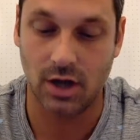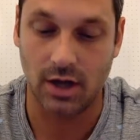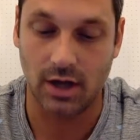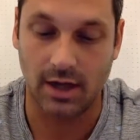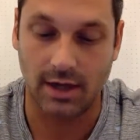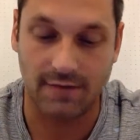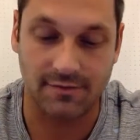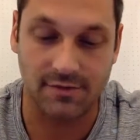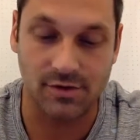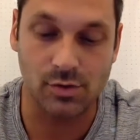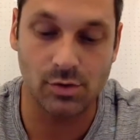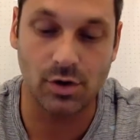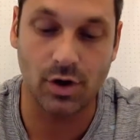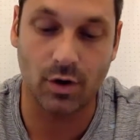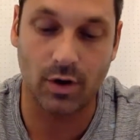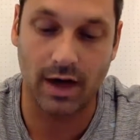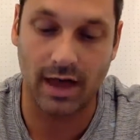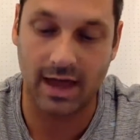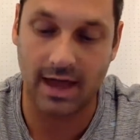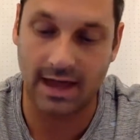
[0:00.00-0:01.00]
if you
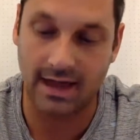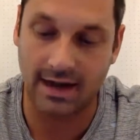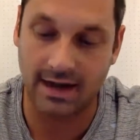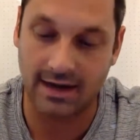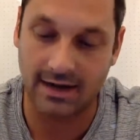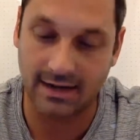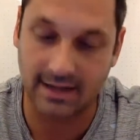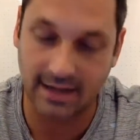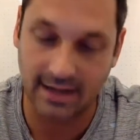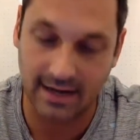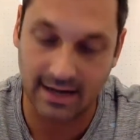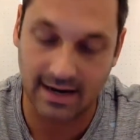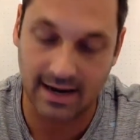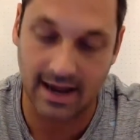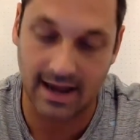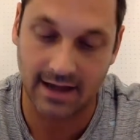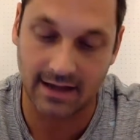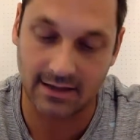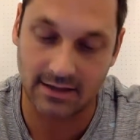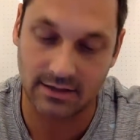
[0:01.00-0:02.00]
go ahead and
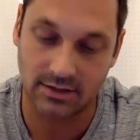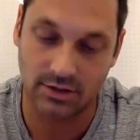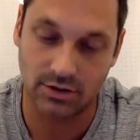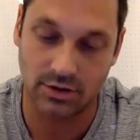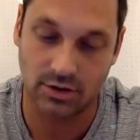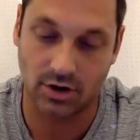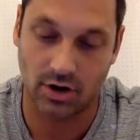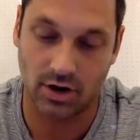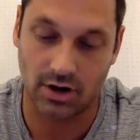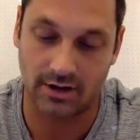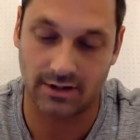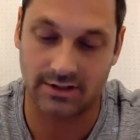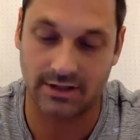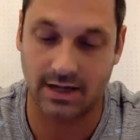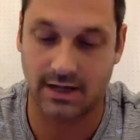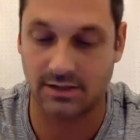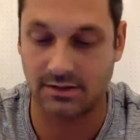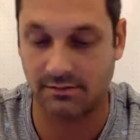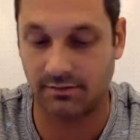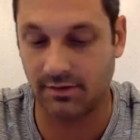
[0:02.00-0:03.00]
connect your
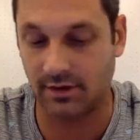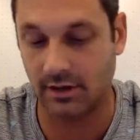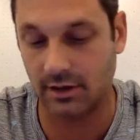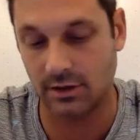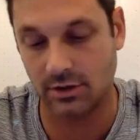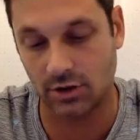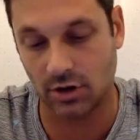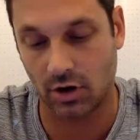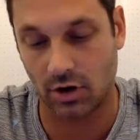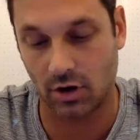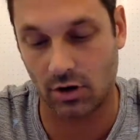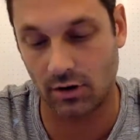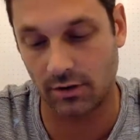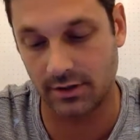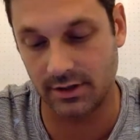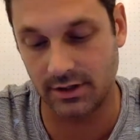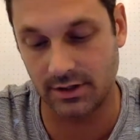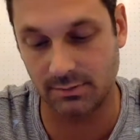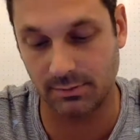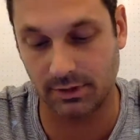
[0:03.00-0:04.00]
RSS feed to all
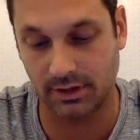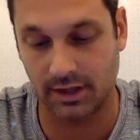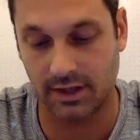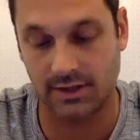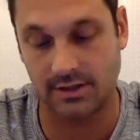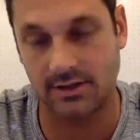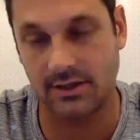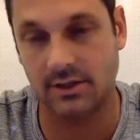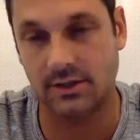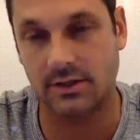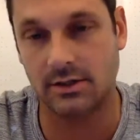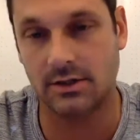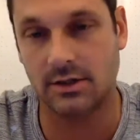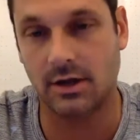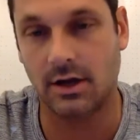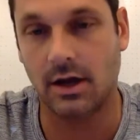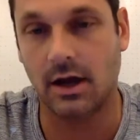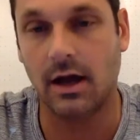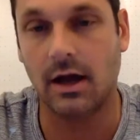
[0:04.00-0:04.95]
these places,